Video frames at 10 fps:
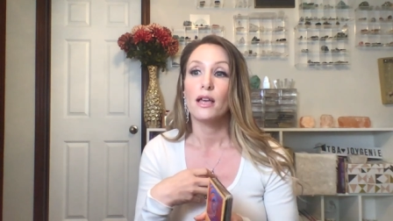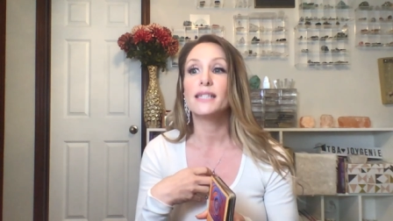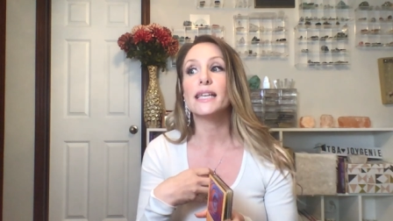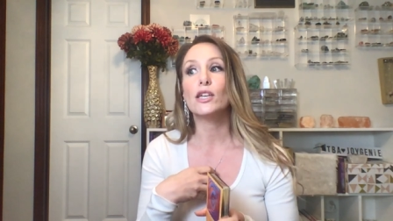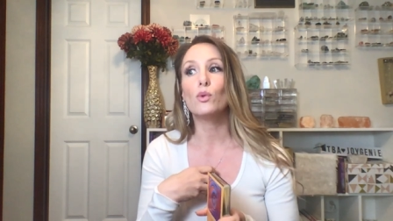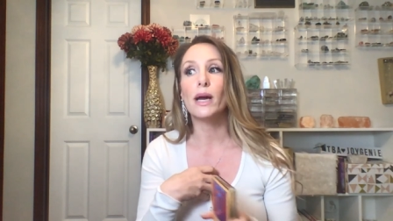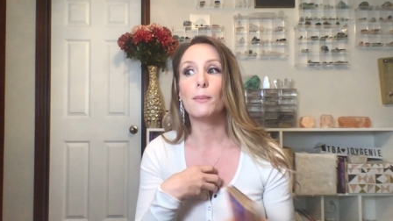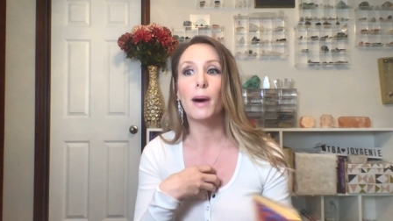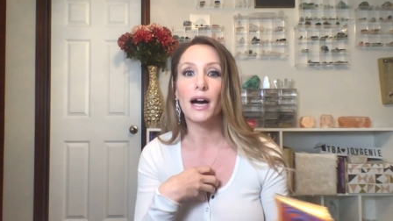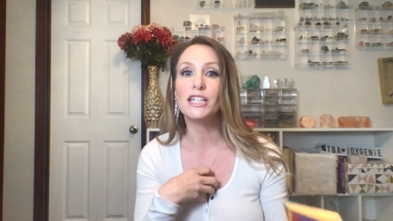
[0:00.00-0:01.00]
It's like you want
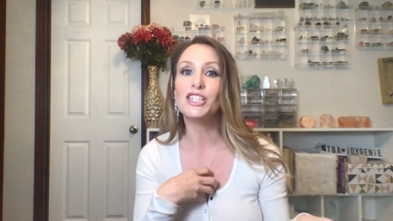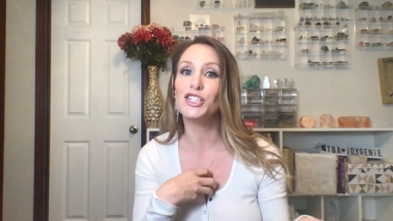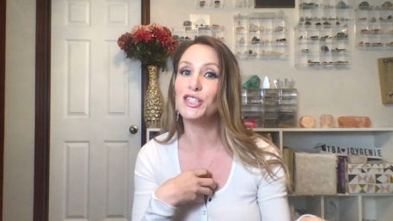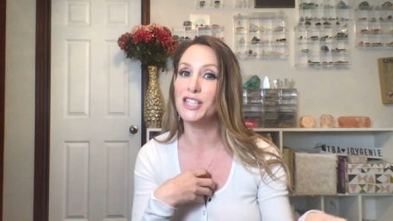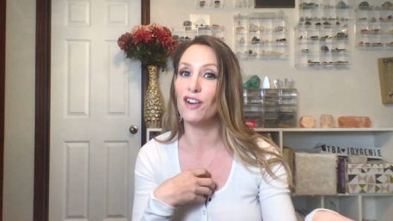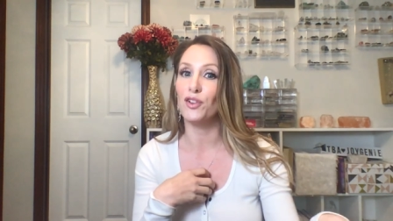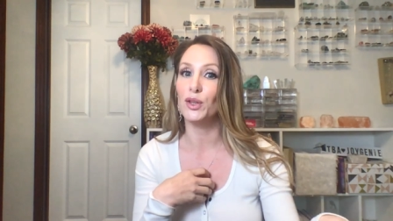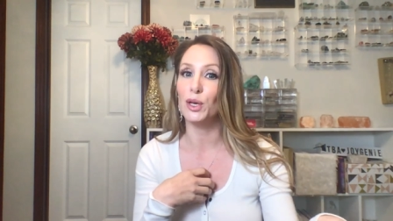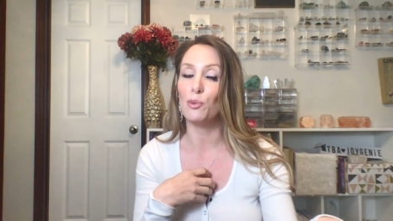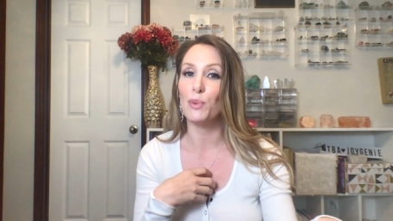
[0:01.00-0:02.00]
to punish yourself a
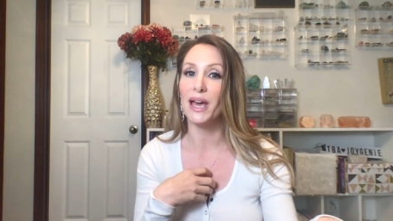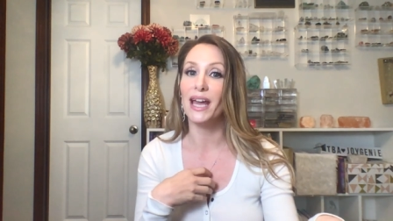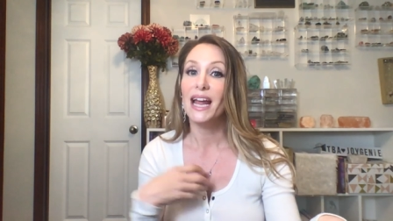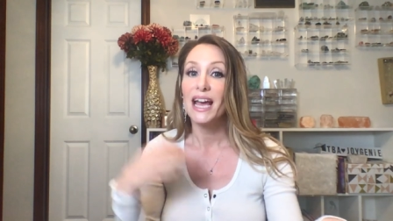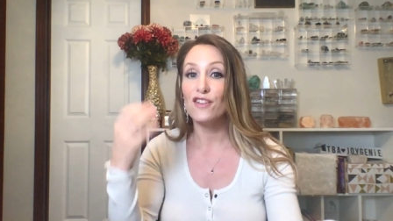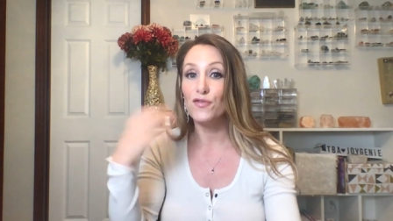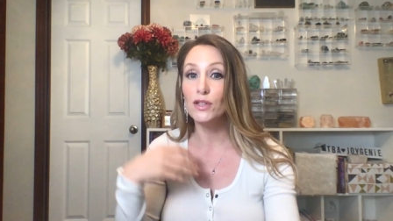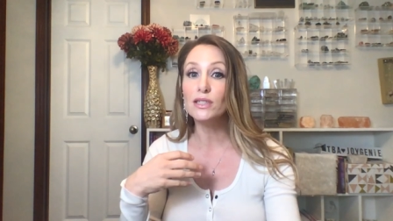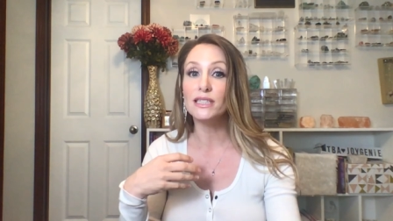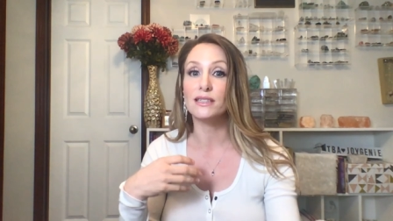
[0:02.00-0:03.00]
little bit and
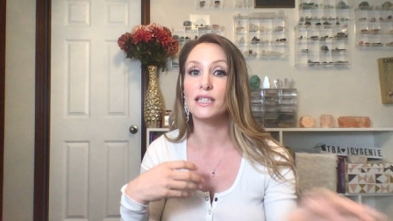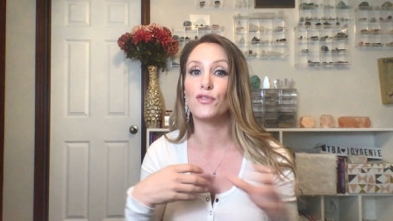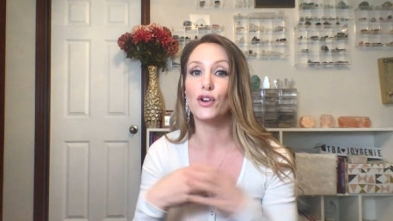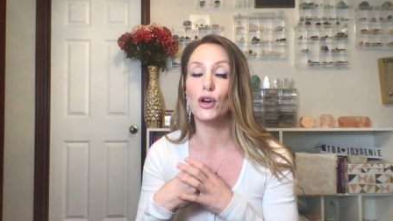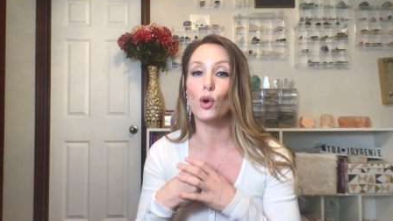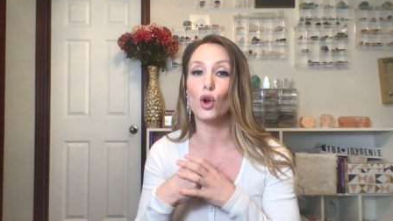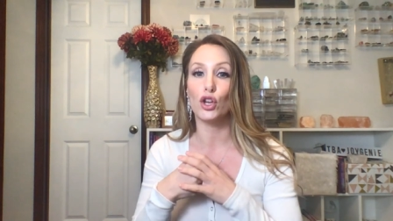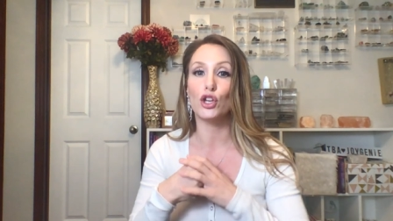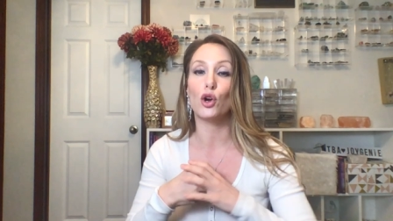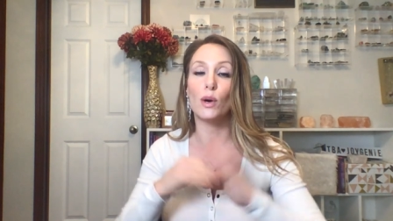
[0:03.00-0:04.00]
feel guilty for,
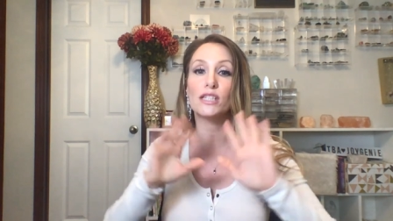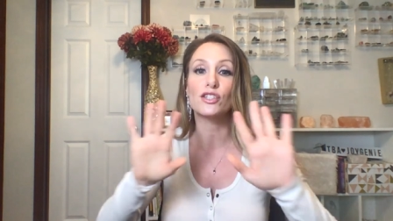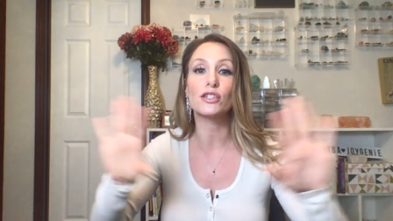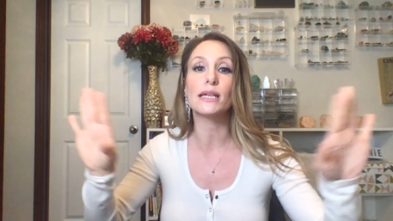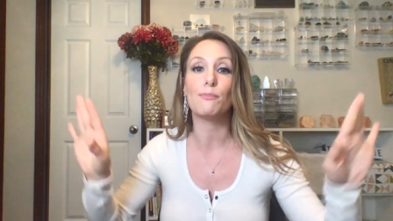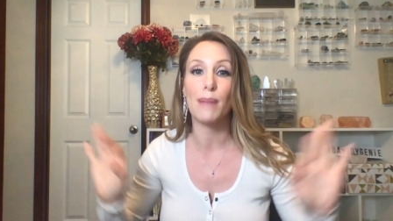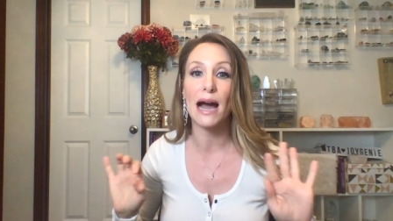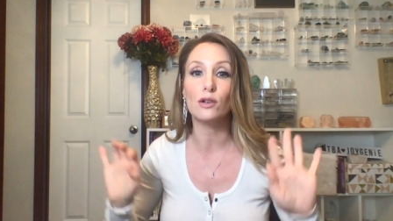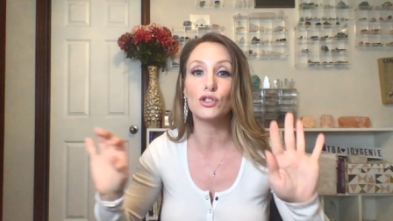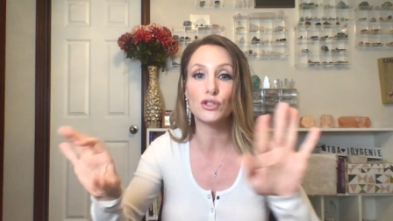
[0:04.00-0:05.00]
you know, asserting
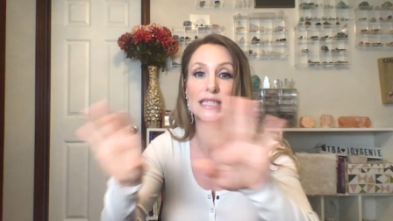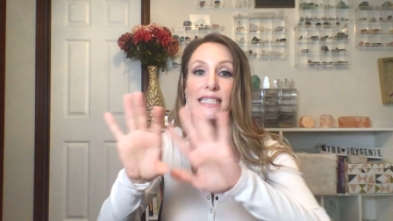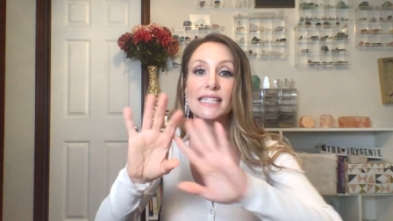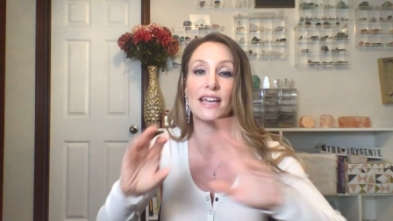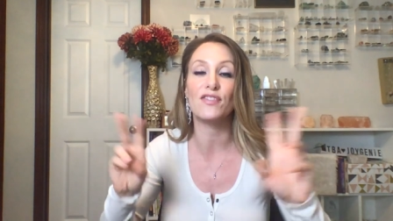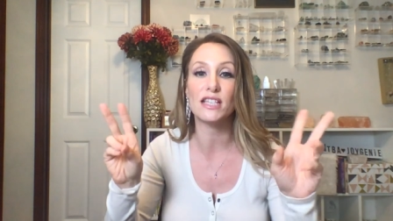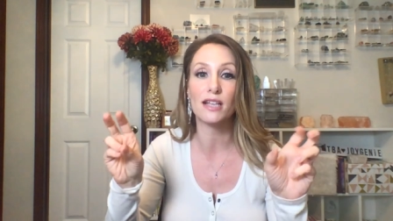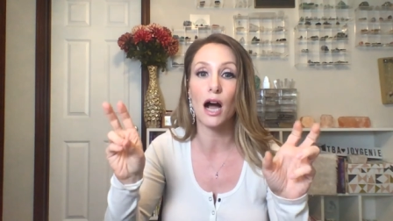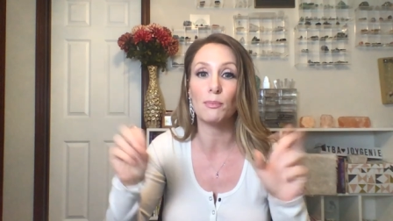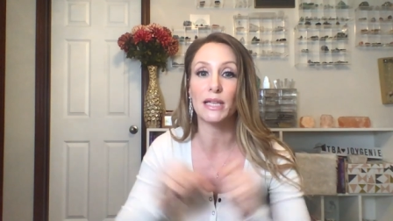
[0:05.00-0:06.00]
boundaries in this
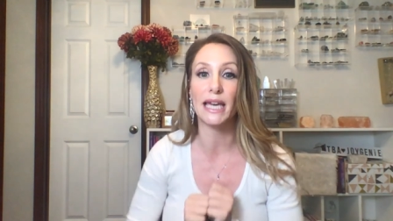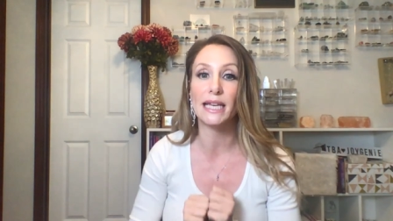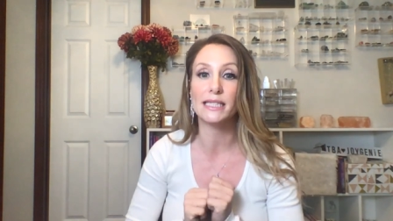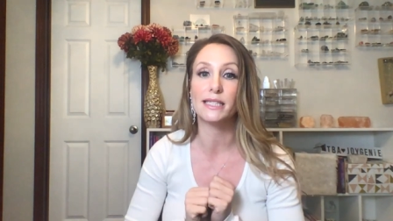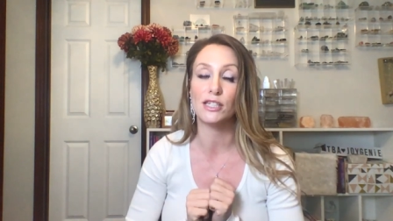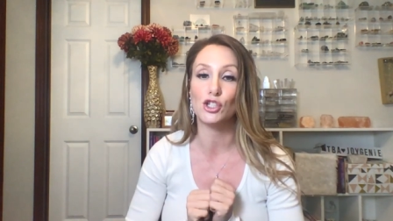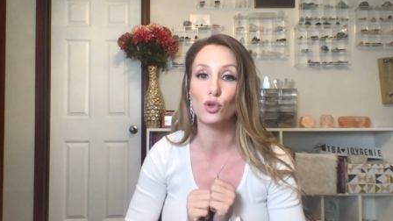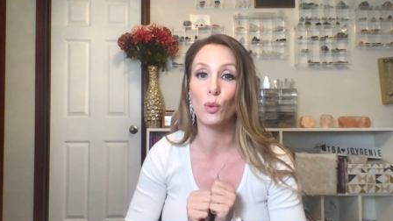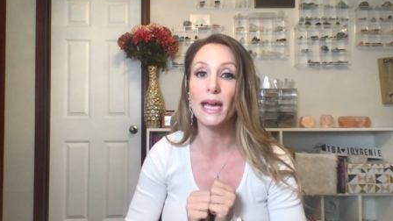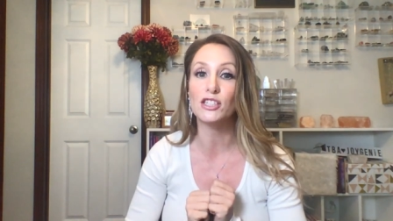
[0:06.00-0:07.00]
complicated
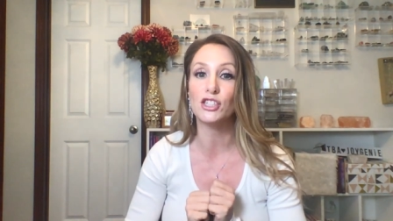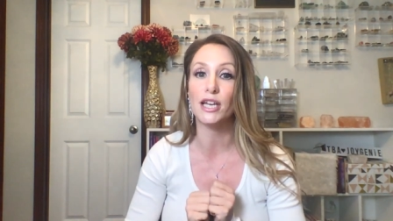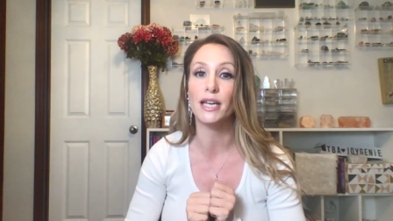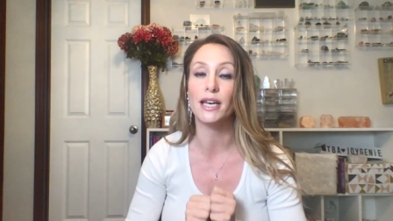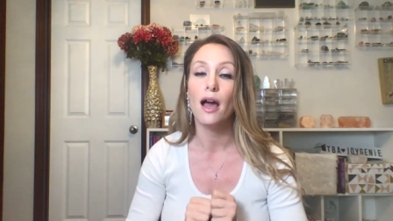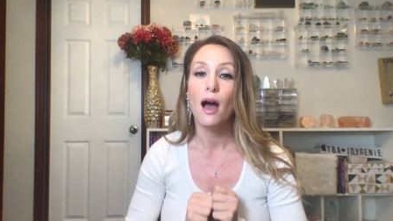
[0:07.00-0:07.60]
situation.